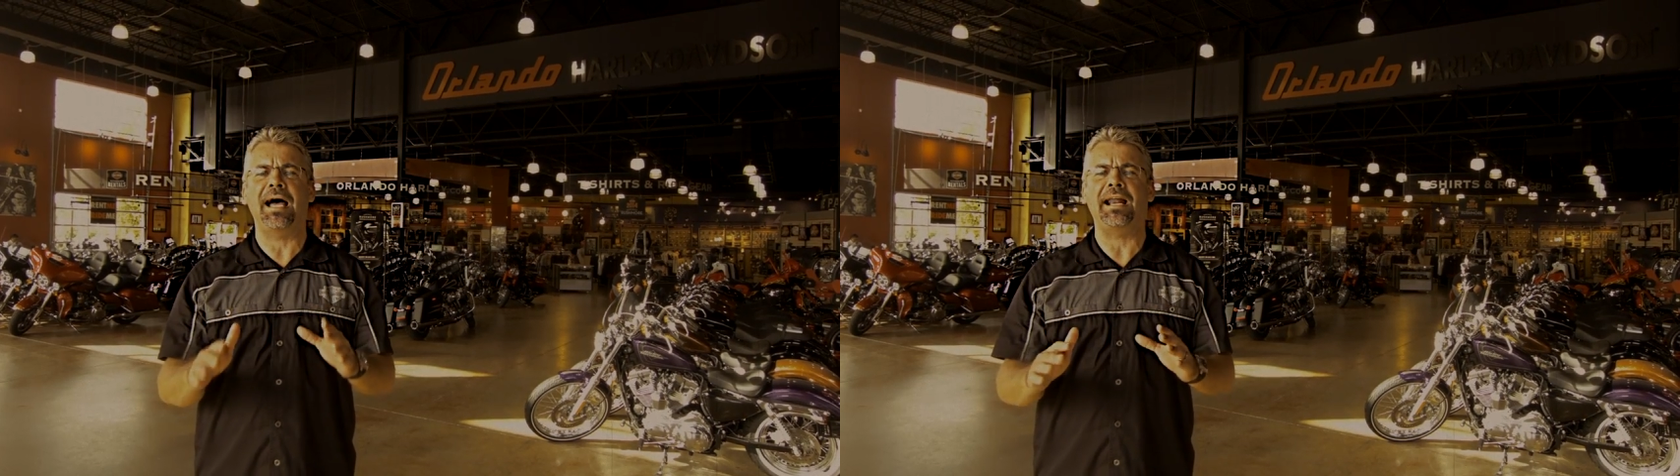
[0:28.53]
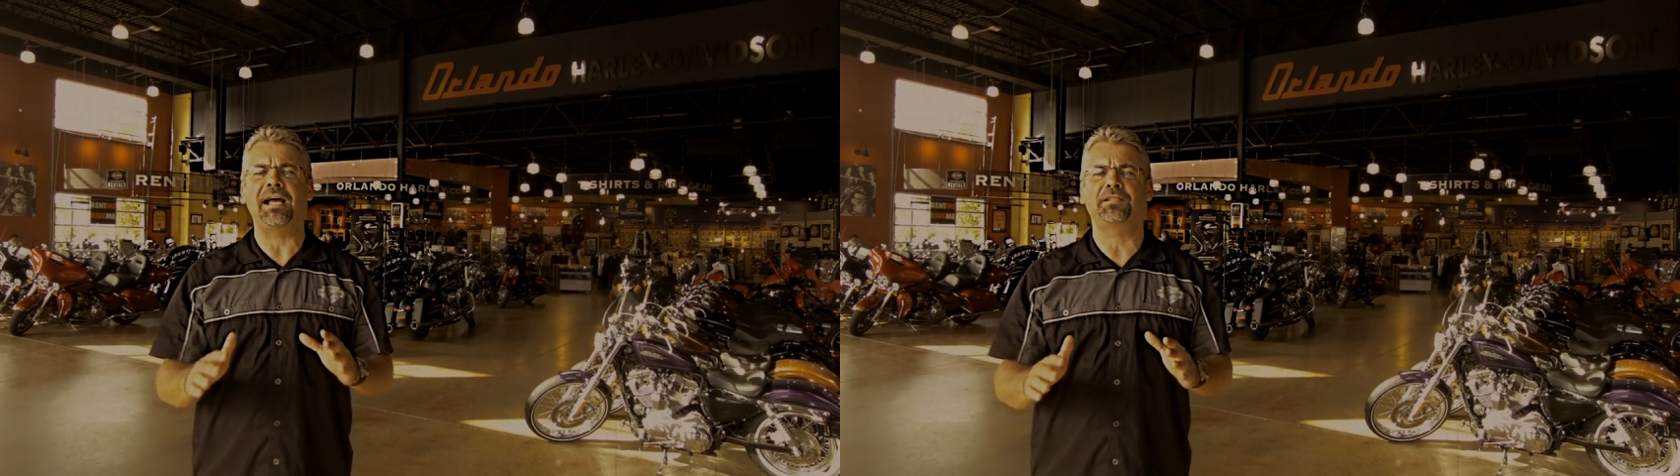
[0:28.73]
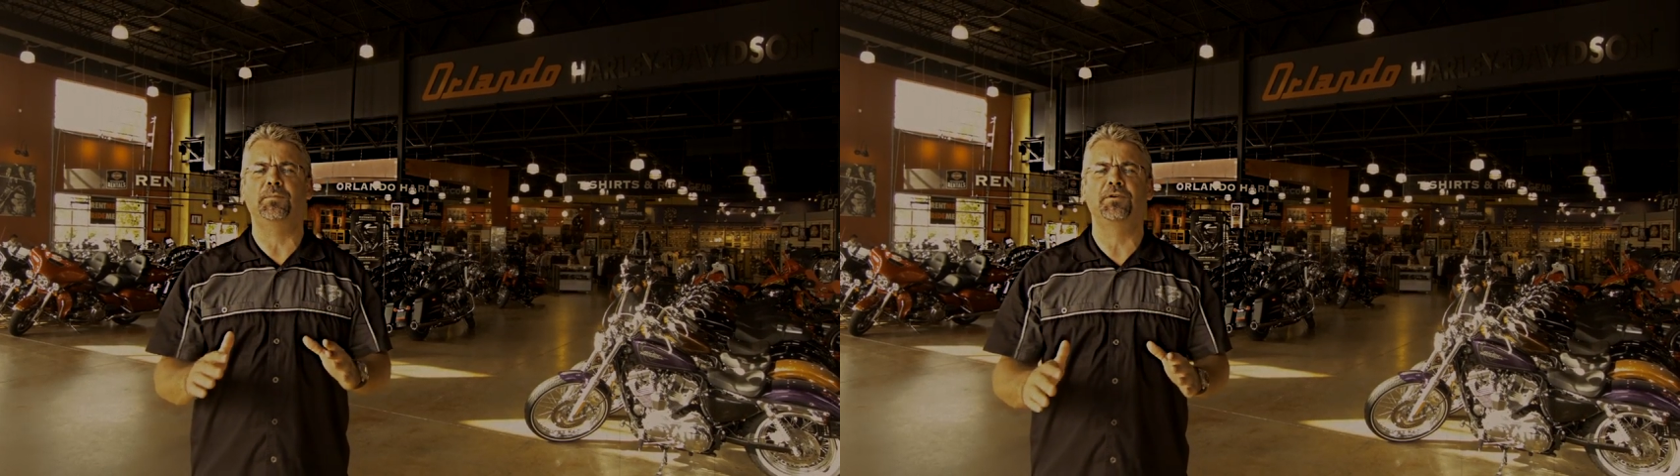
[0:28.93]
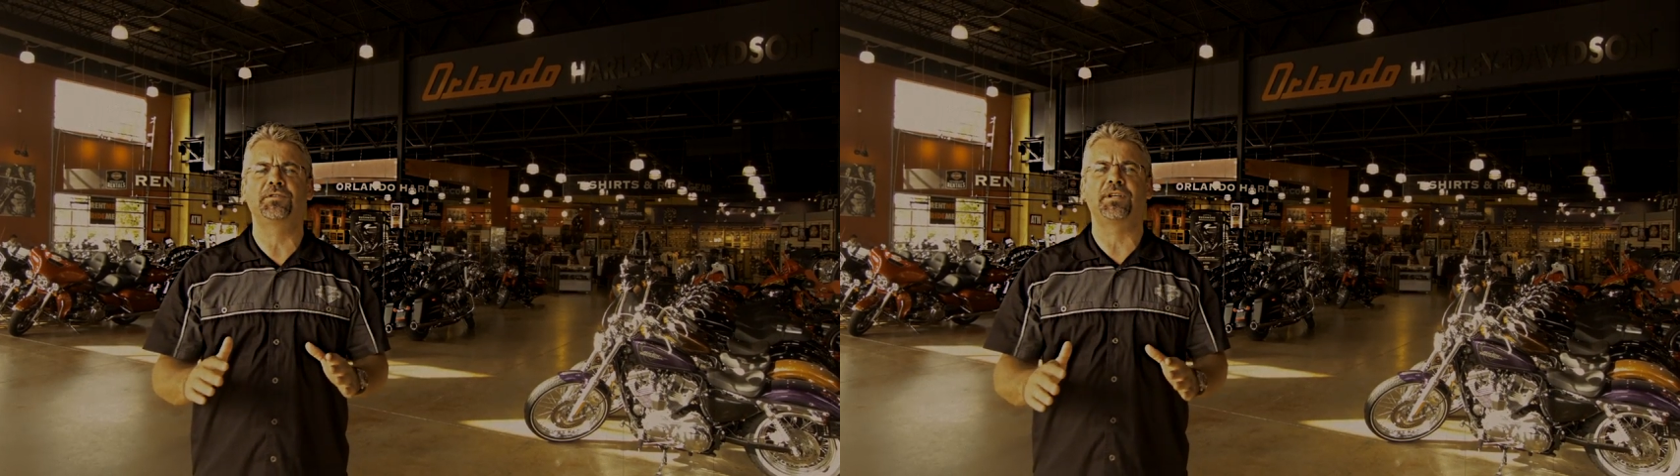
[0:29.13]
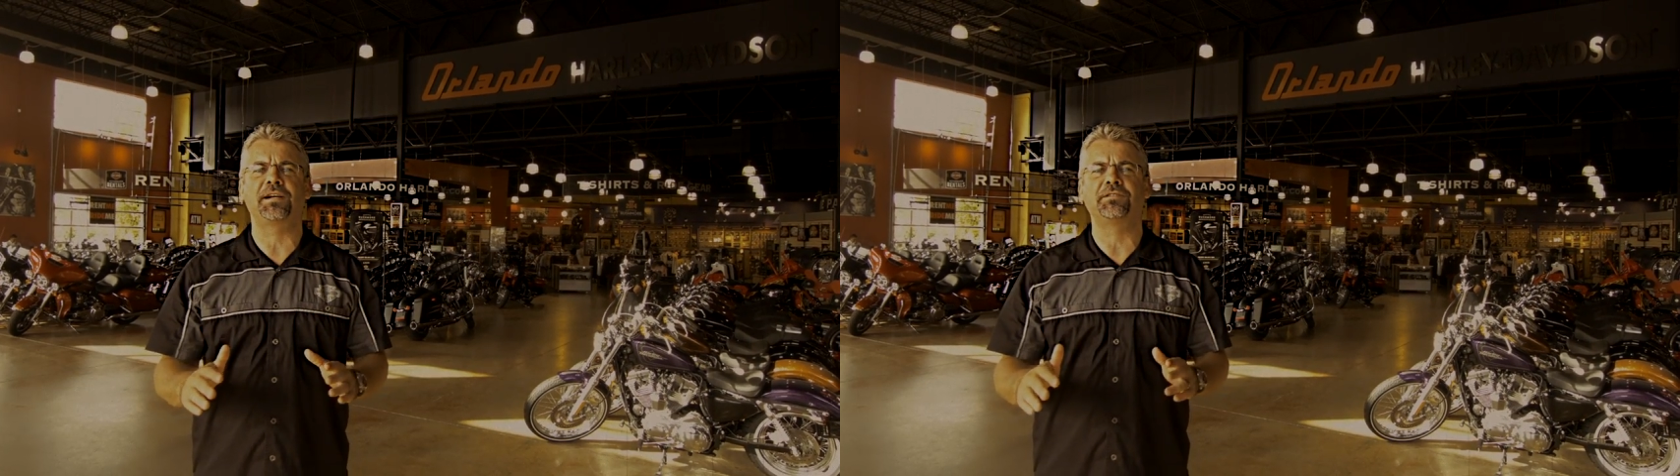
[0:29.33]
badass
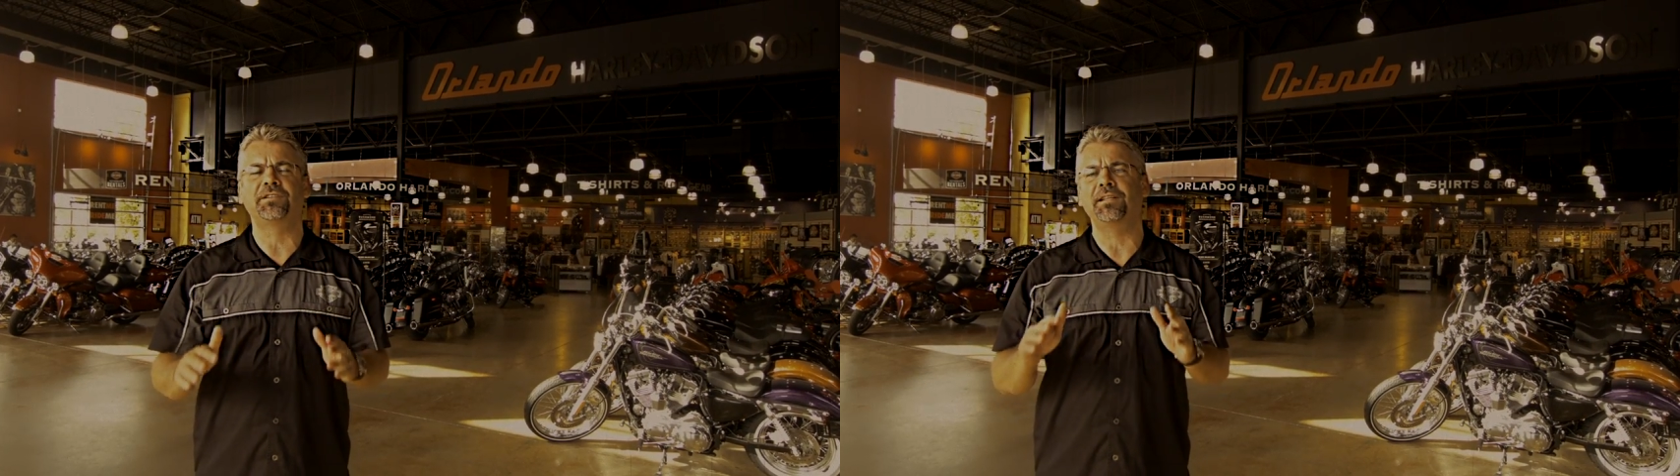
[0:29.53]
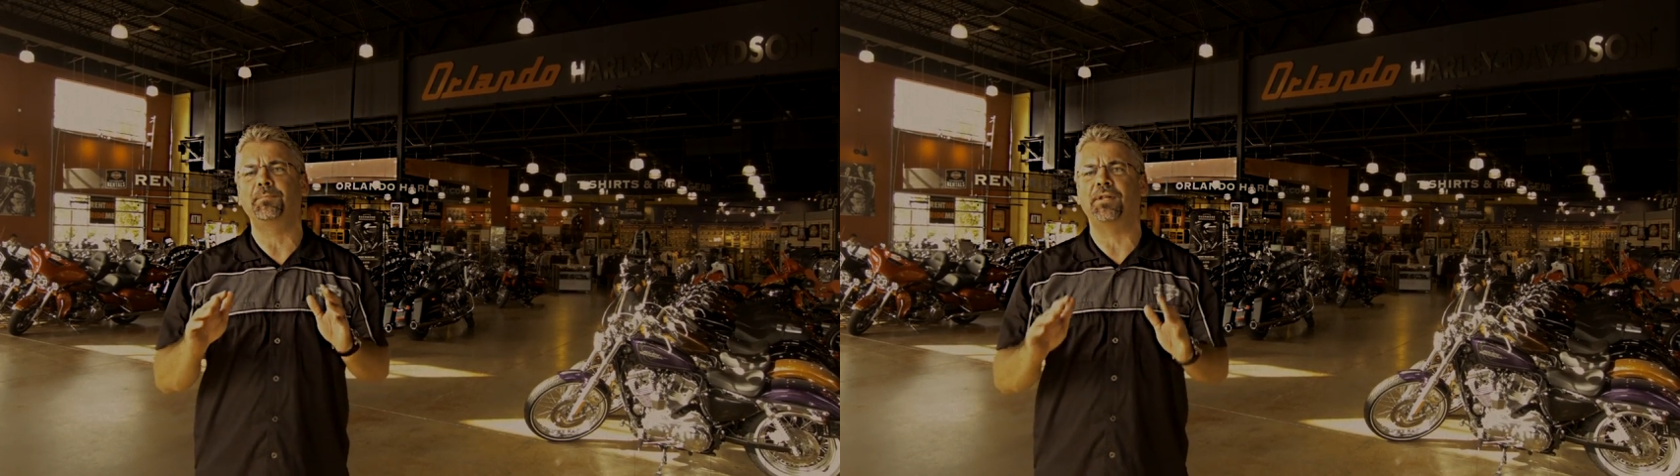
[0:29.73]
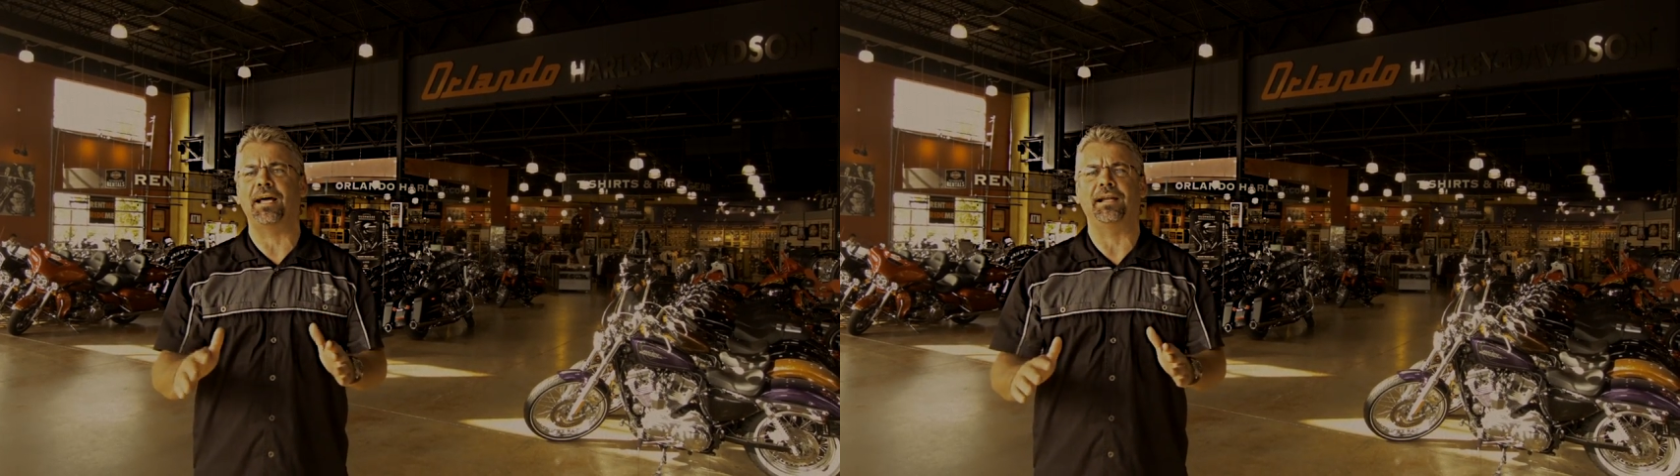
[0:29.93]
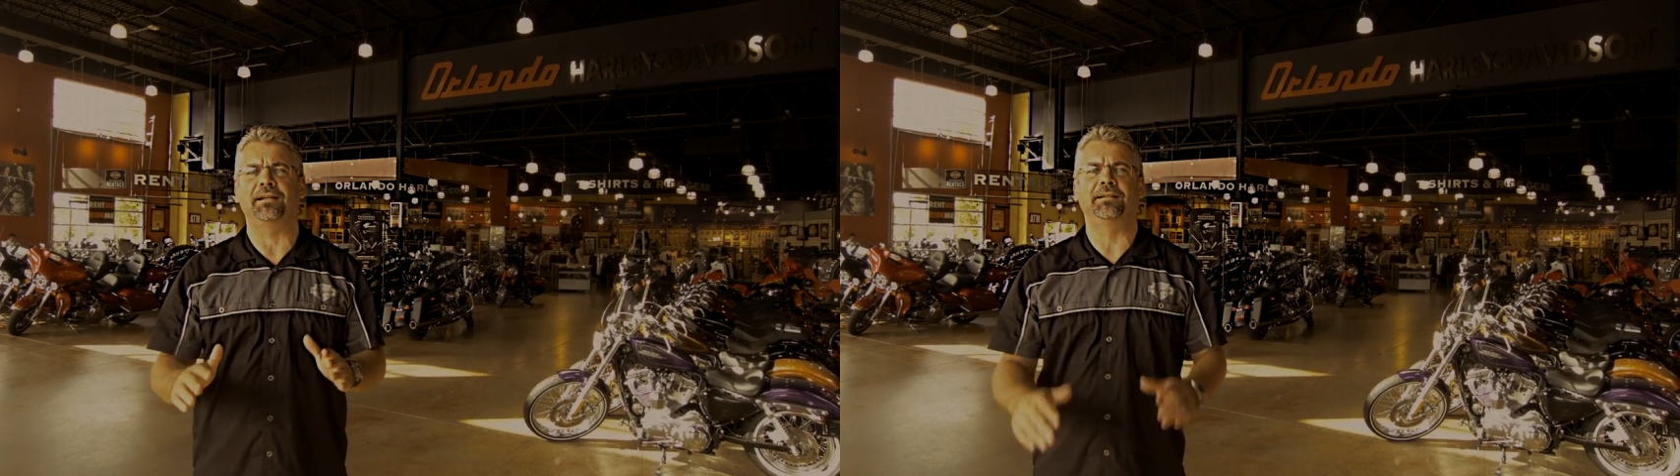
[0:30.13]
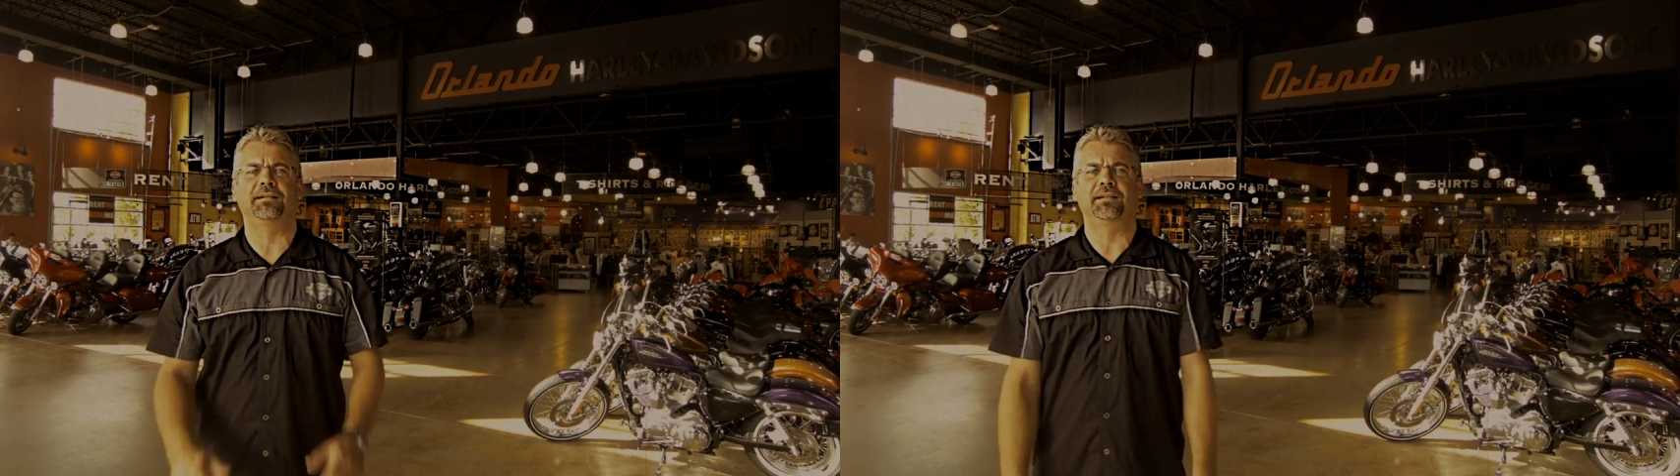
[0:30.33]
motorcycles on the planet.